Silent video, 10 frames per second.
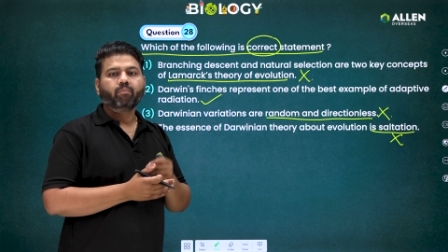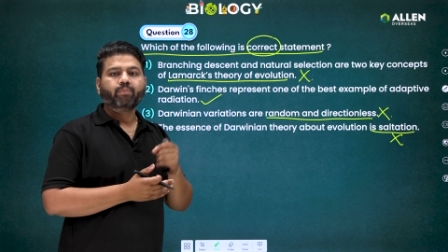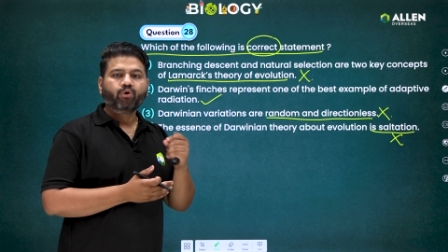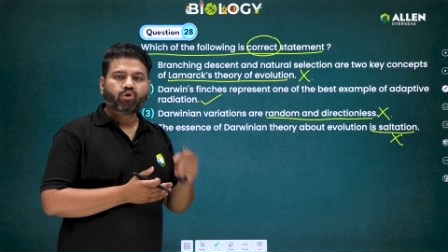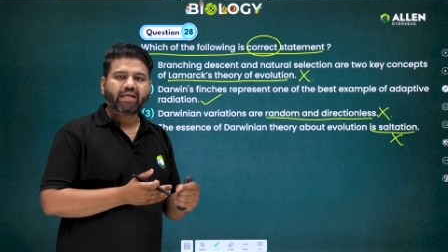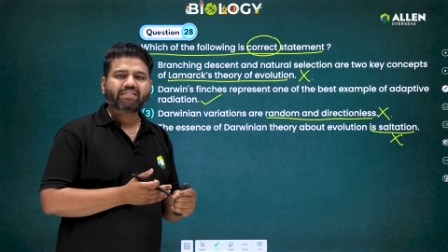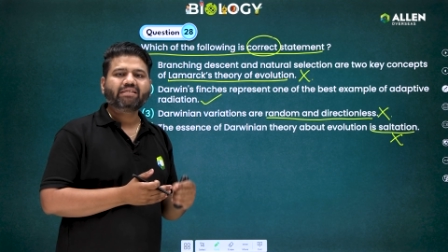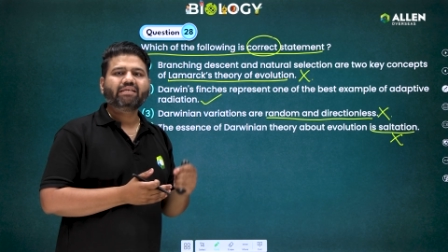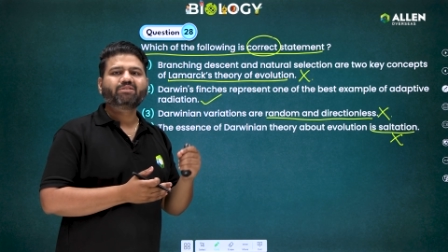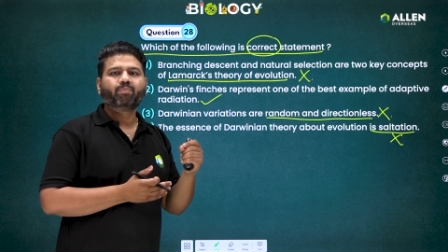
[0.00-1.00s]

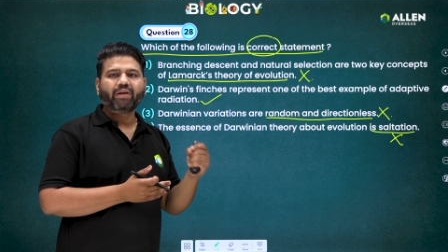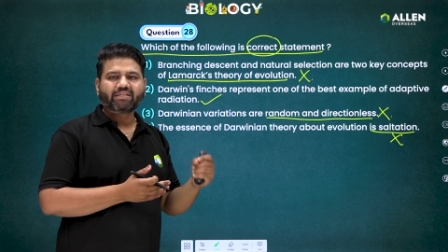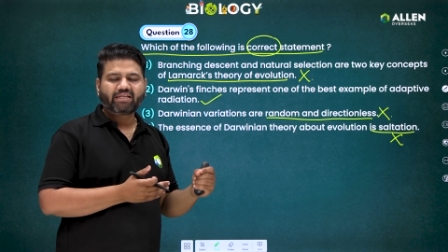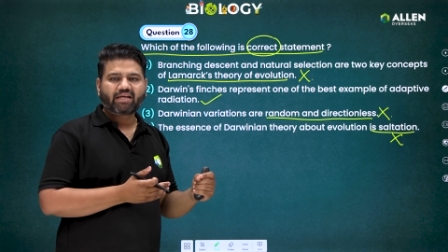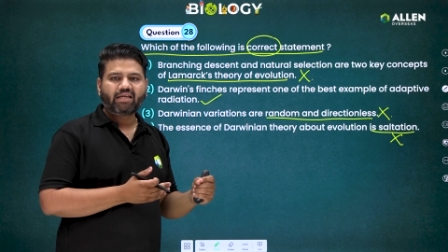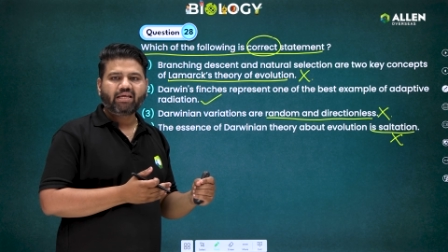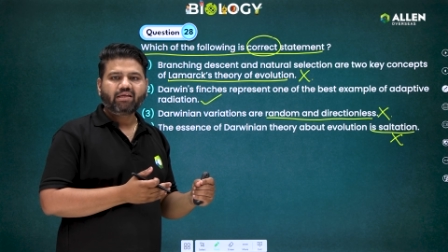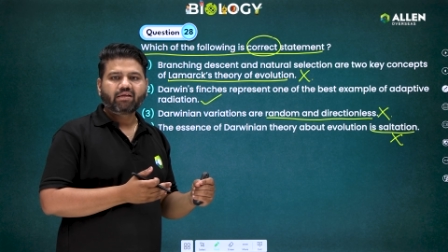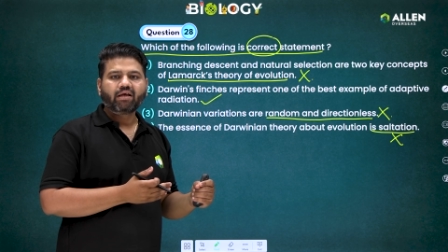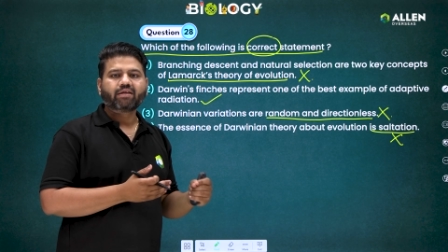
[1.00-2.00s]
Mutation is basically
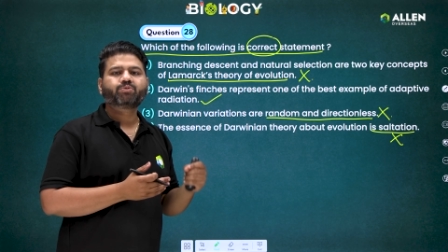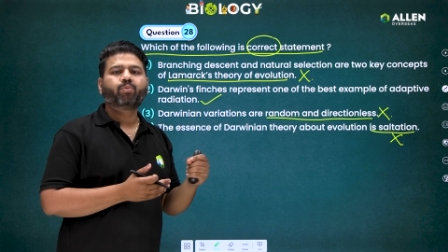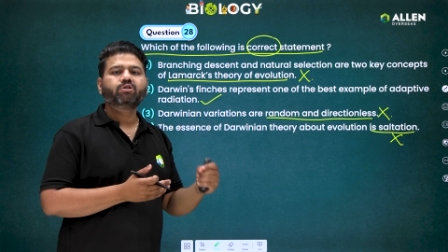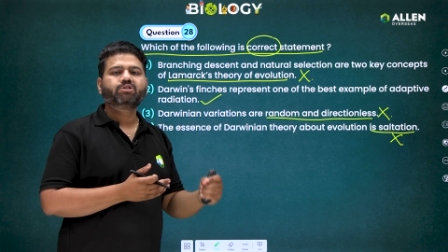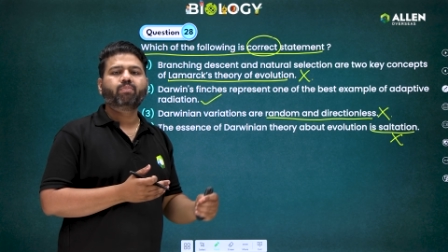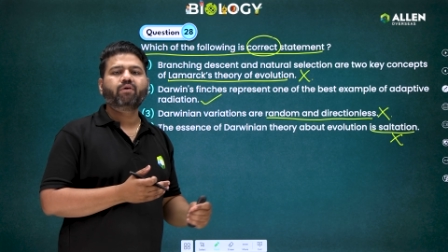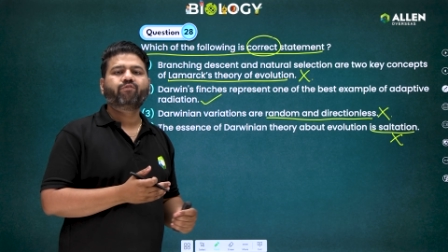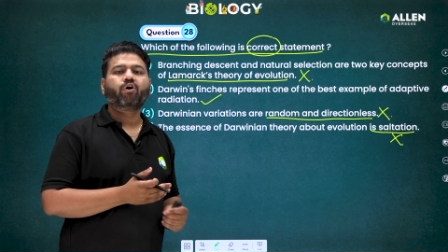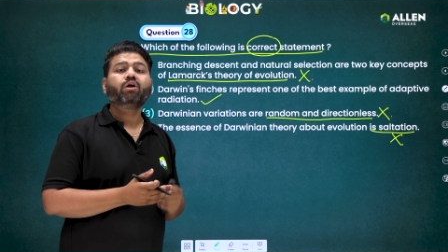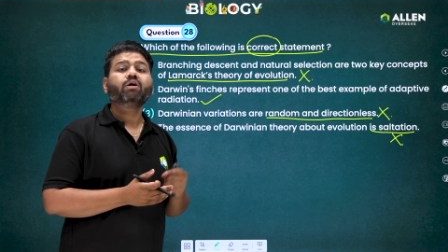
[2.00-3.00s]
responsible
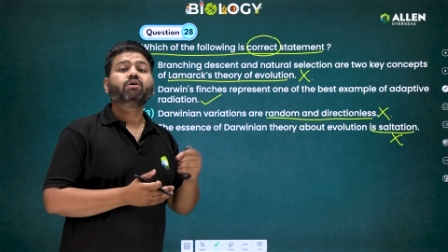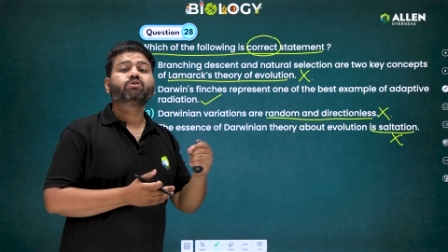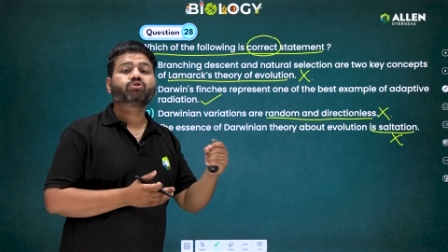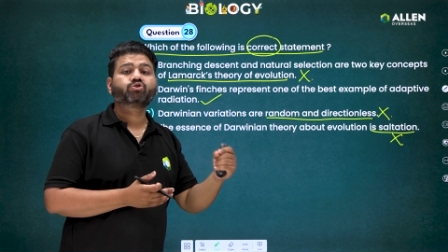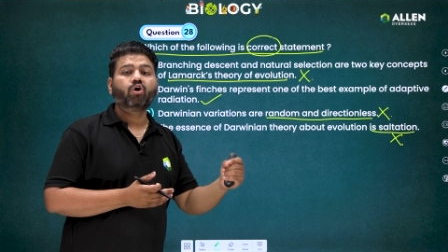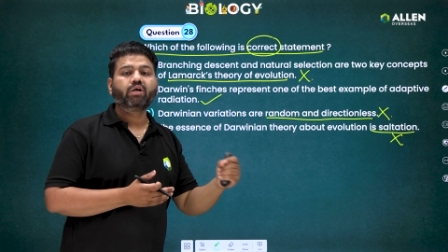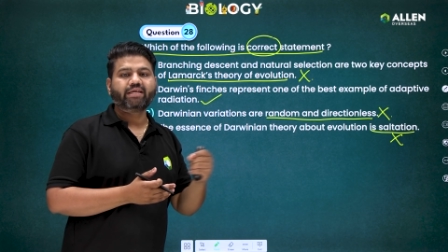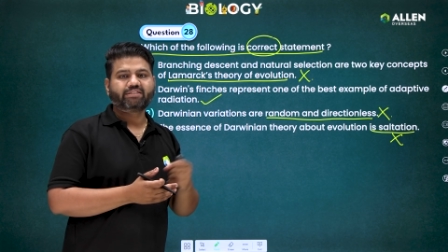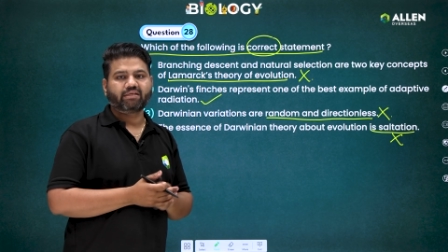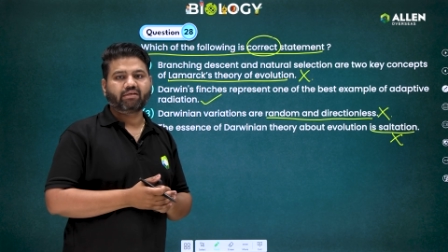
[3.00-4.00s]
for
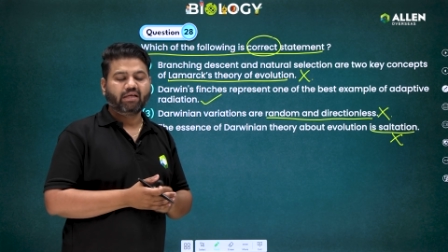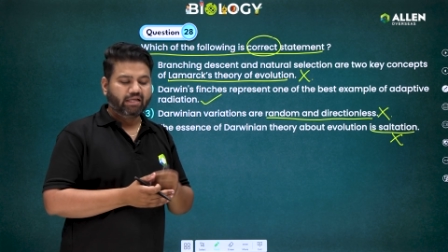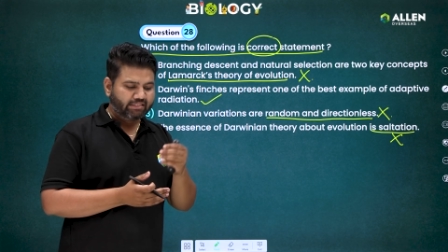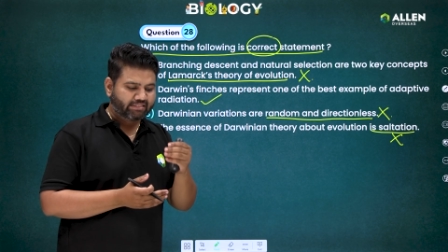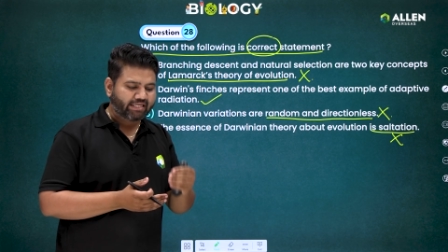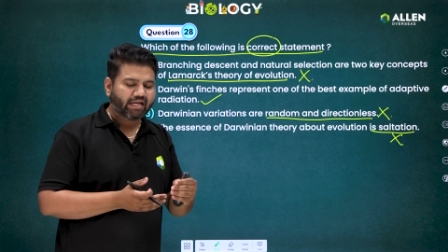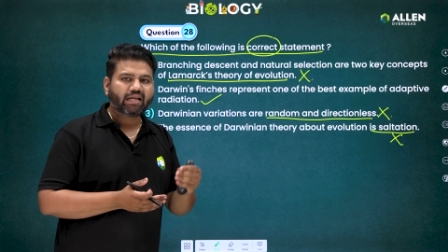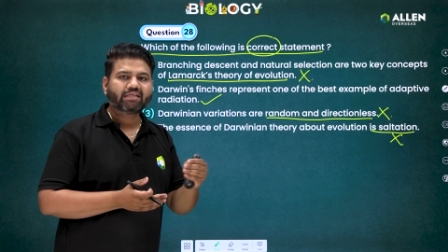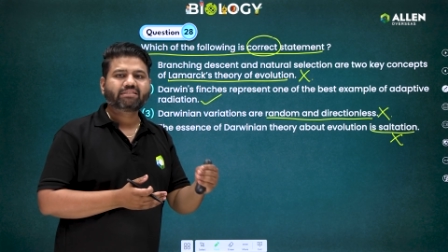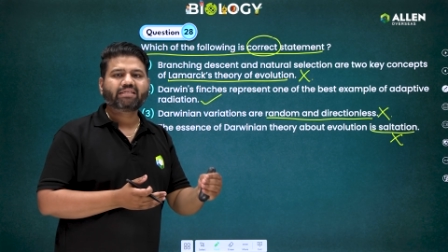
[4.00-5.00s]
saltation,
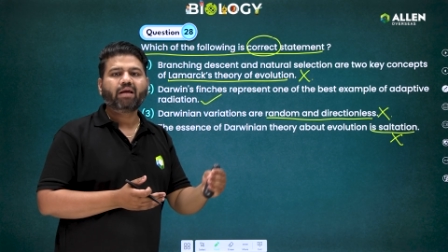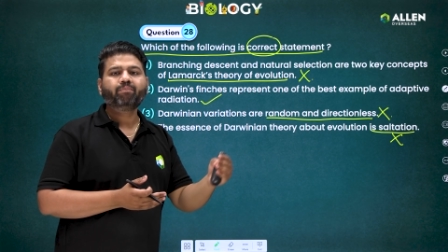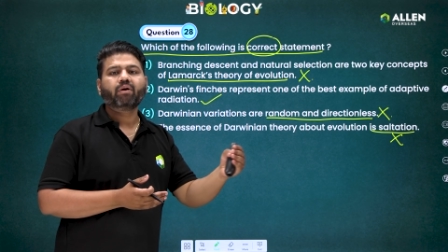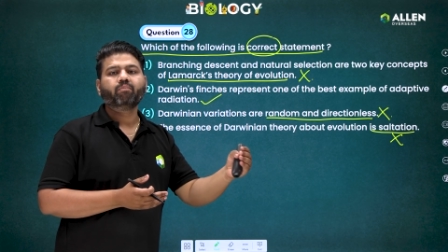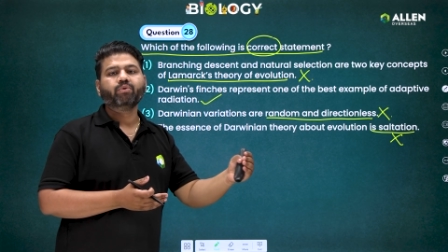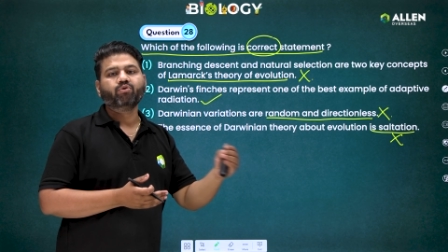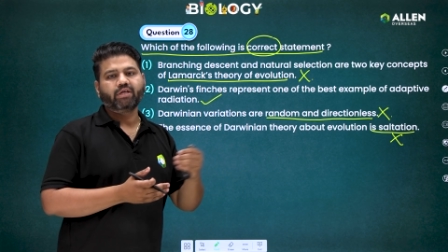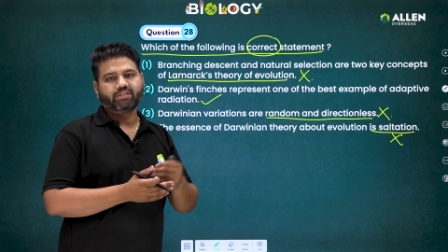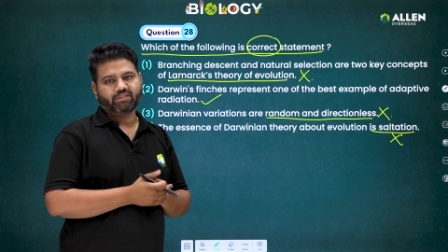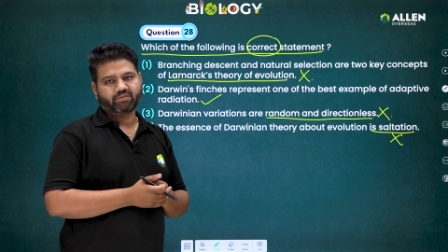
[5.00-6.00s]
single step
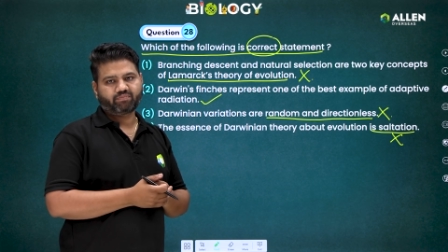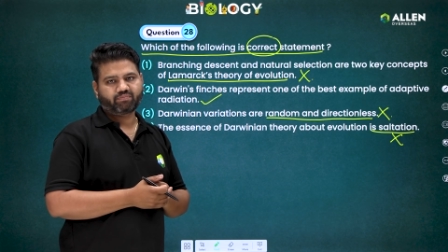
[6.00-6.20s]
mutation.